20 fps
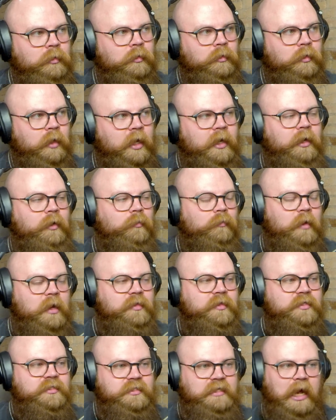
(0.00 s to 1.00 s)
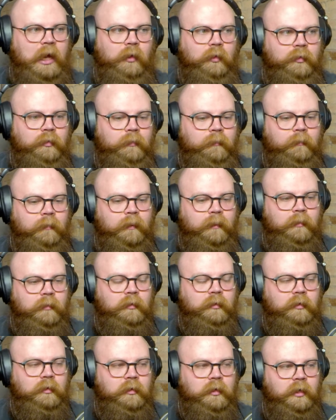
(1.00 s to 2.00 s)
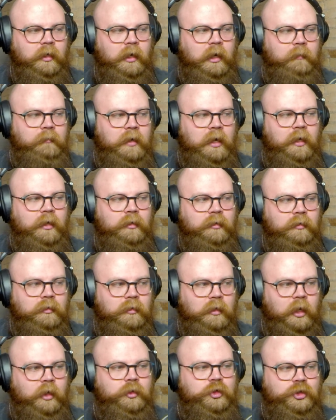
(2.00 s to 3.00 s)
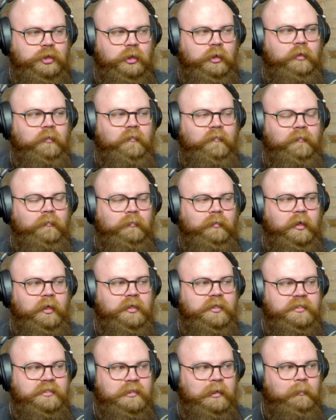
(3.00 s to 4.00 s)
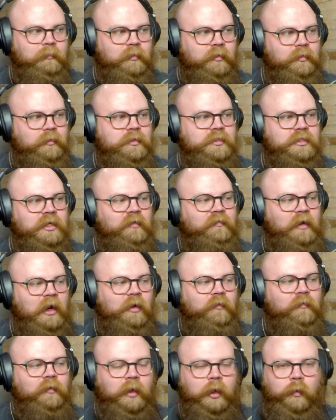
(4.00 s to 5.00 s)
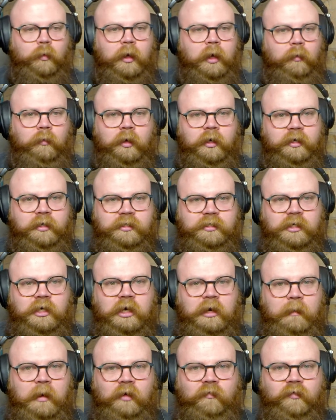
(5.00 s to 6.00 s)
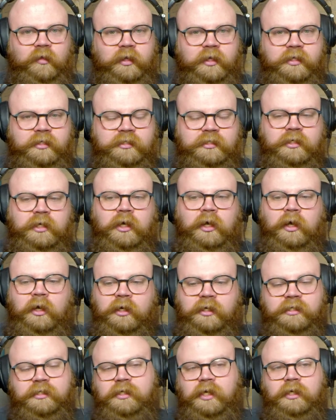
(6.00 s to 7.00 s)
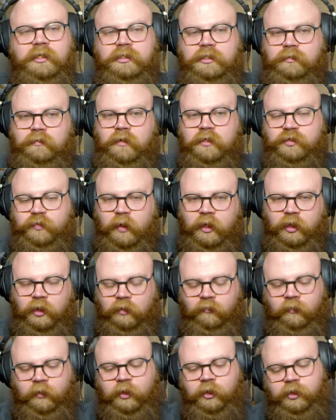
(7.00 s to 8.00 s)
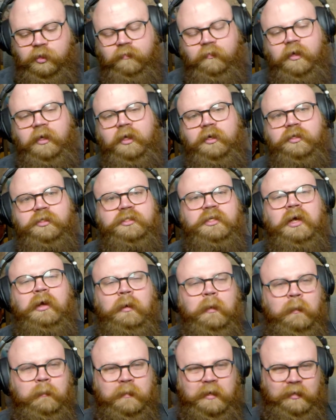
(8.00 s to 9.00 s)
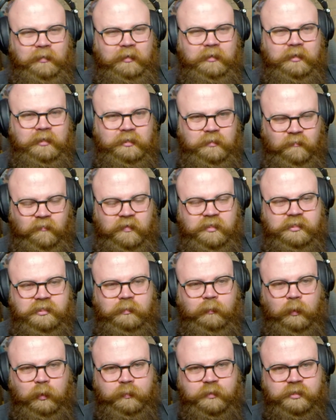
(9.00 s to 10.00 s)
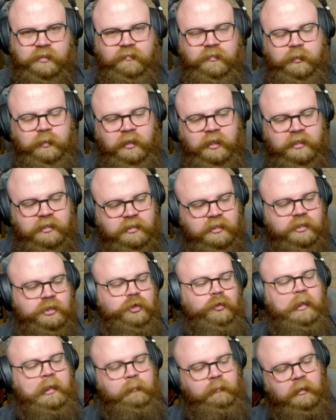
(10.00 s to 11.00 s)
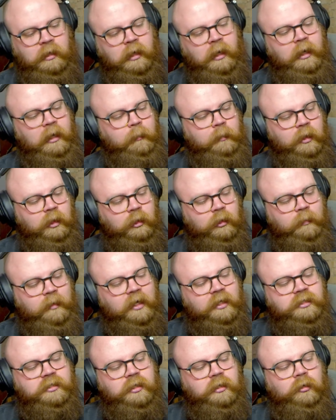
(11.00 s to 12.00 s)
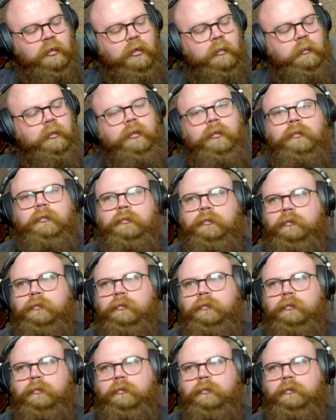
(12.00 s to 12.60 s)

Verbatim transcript: I didn't write this down, and I'm not. I should have written some stuff down for like what I wanted to talk about for this, because I that's what I do for YouTube videos. I think that defeats the purpose of doing it as a stream. I am going to go back to the normal